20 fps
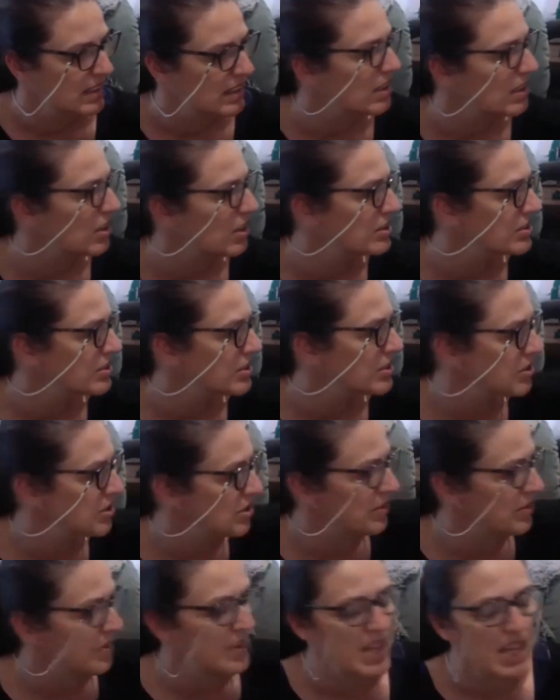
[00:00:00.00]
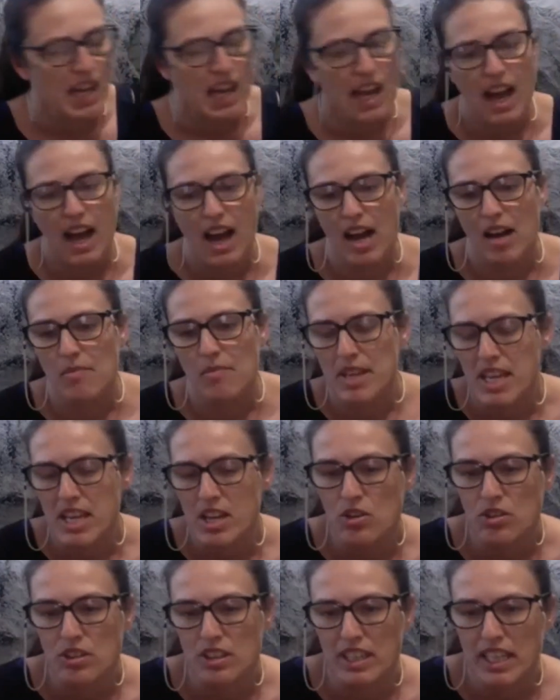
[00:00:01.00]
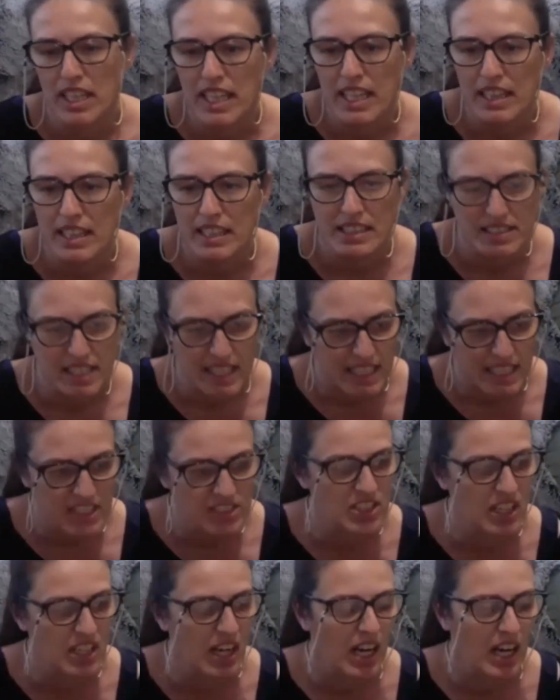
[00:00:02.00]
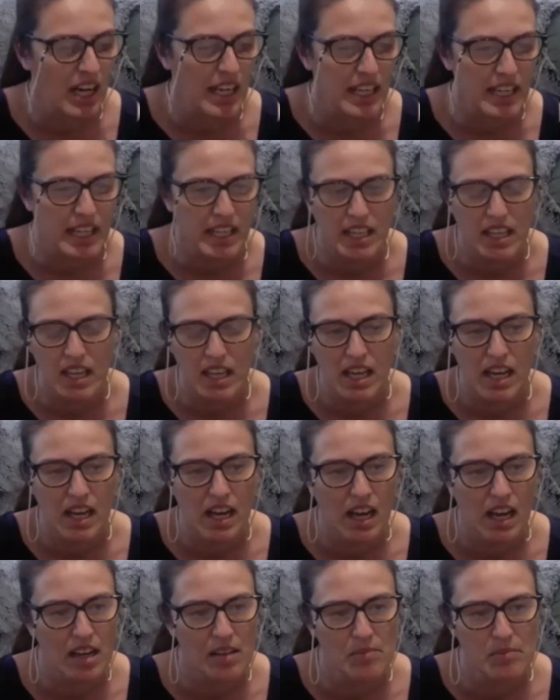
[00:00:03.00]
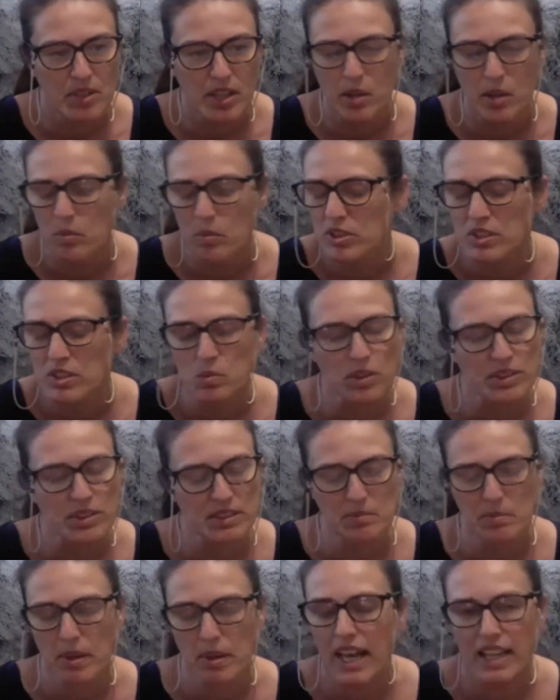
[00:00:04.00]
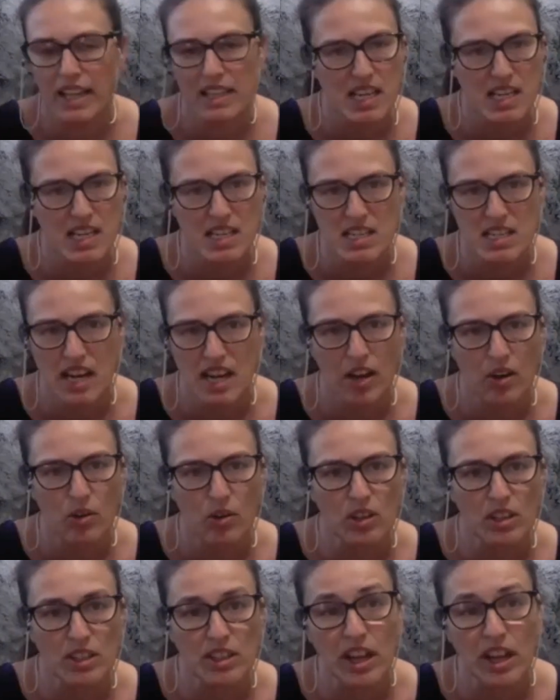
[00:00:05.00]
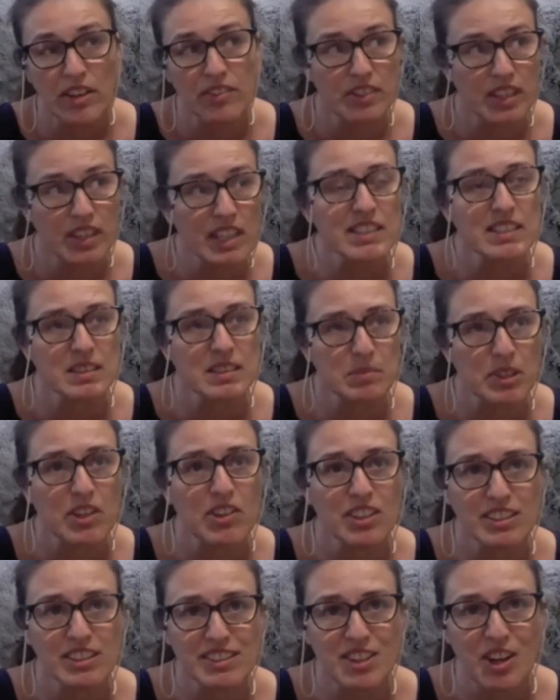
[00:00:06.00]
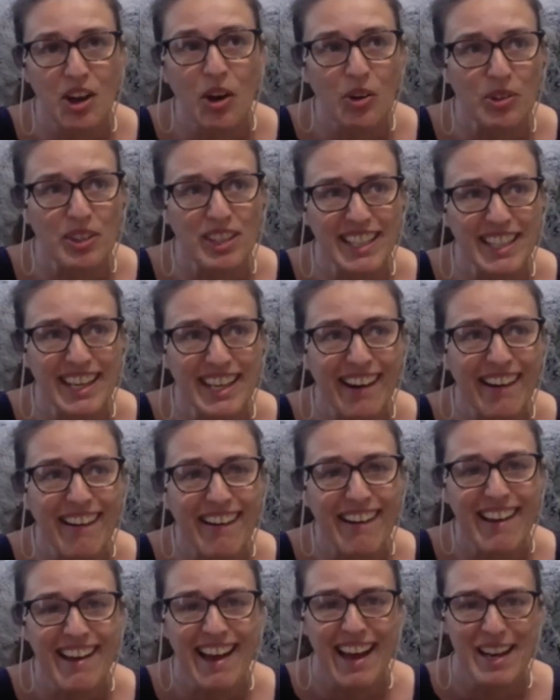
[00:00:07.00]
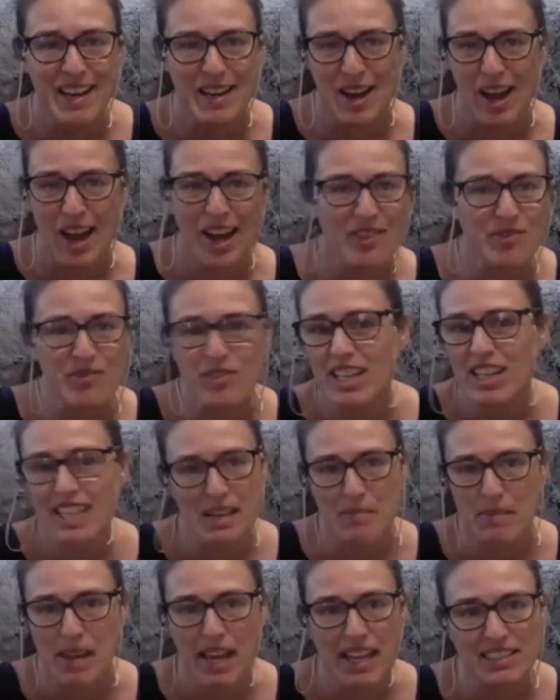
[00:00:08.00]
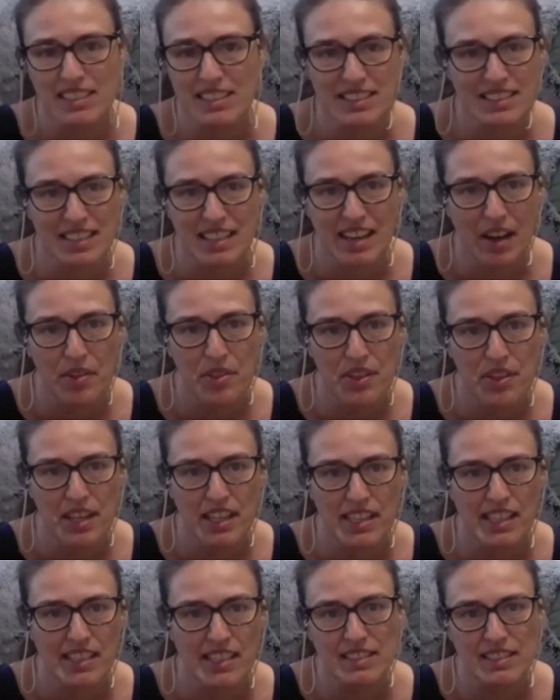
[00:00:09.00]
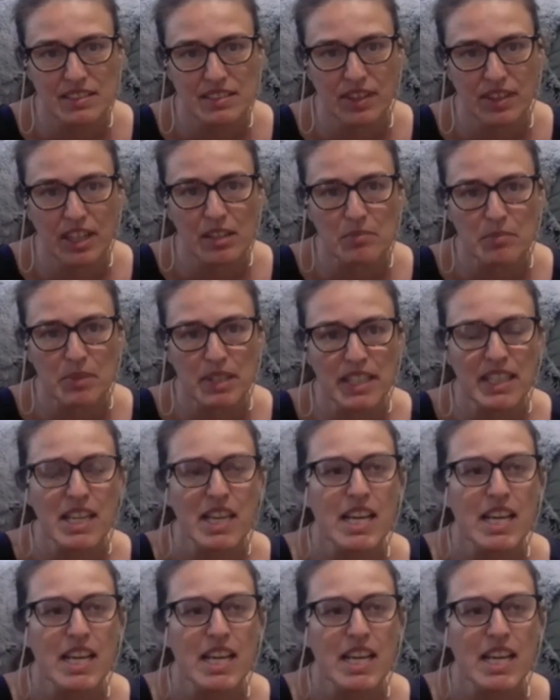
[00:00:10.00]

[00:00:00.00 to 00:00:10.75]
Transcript: Close the door. He couldn't hear the teacher. He just wasn't paying attention at all. And really, to be honest, the whole year had really amounted to nothing in his development.